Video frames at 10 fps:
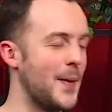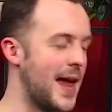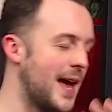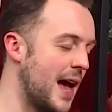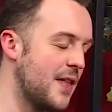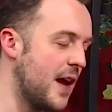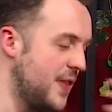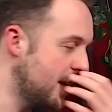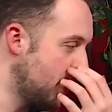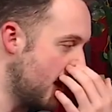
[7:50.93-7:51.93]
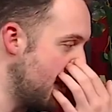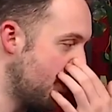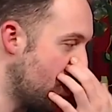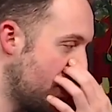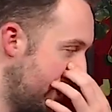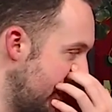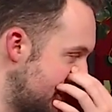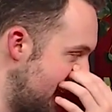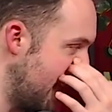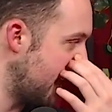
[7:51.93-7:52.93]
And I think the important thing is
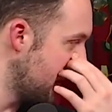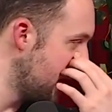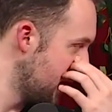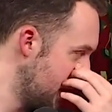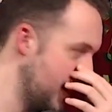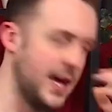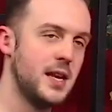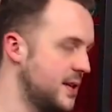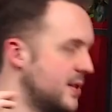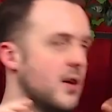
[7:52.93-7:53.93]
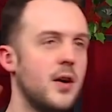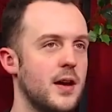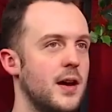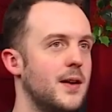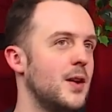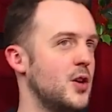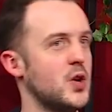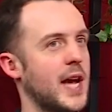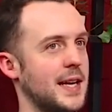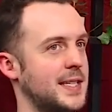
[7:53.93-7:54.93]
that it is not you
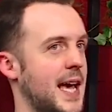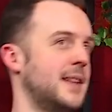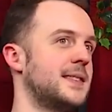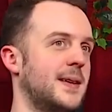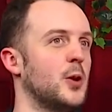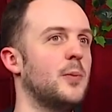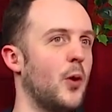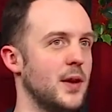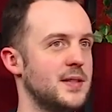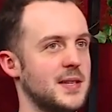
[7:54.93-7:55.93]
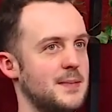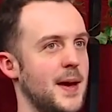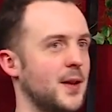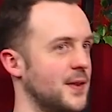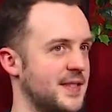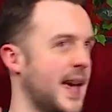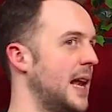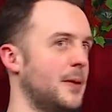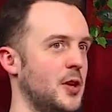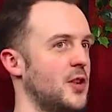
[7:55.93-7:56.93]
get 10 skill points to spend on the
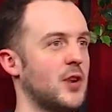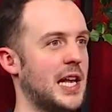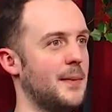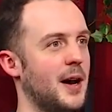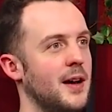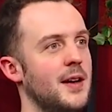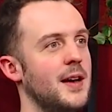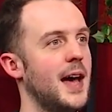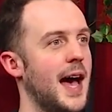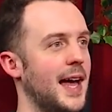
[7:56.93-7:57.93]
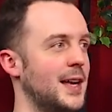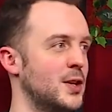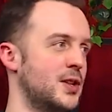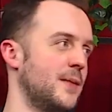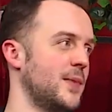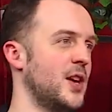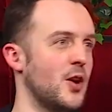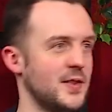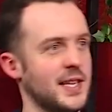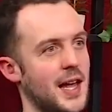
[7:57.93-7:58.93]
scalability trilemma and
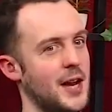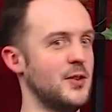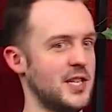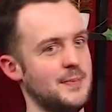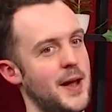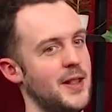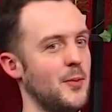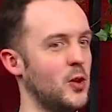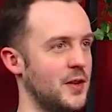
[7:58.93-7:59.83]
Solana is to spend them all on